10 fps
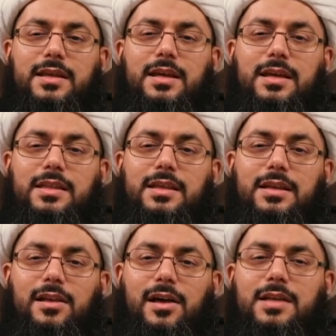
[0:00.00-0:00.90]

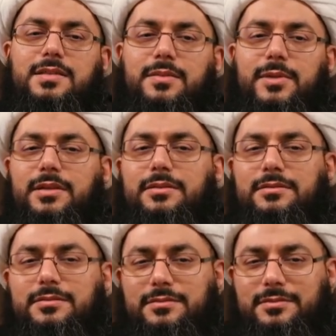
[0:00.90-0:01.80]
Especially since
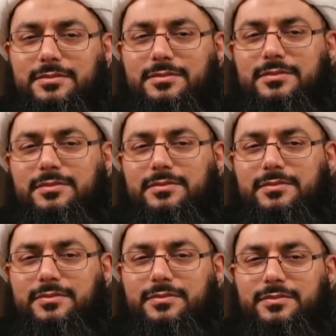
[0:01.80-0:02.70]
you
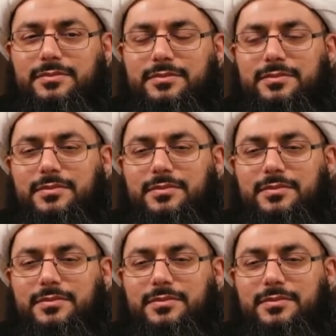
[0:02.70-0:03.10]
will be